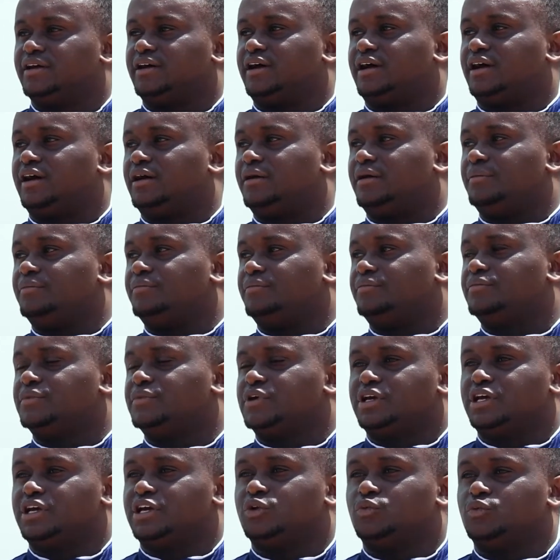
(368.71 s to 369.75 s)

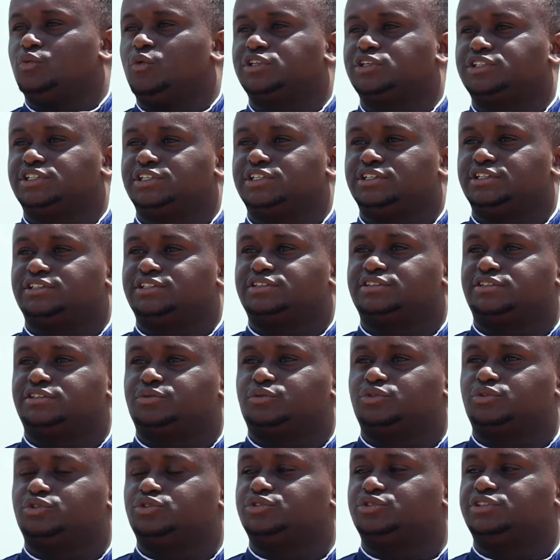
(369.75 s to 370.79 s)
In what industry
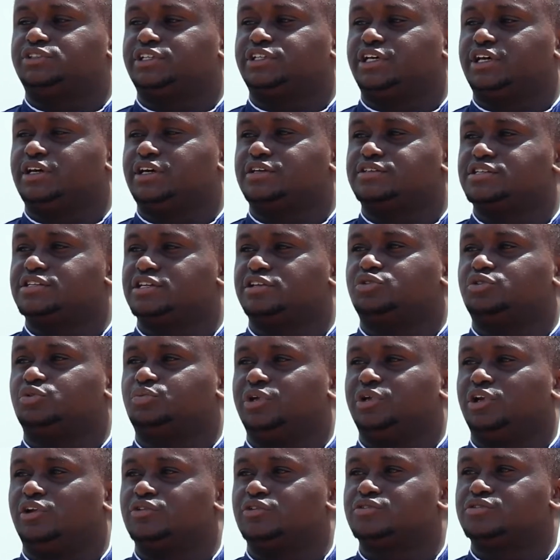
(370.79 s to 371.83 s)
would you say
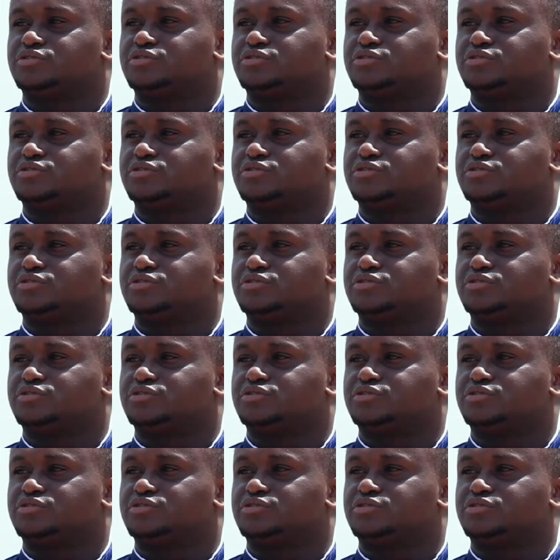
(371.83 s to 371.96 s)
SILQU belongs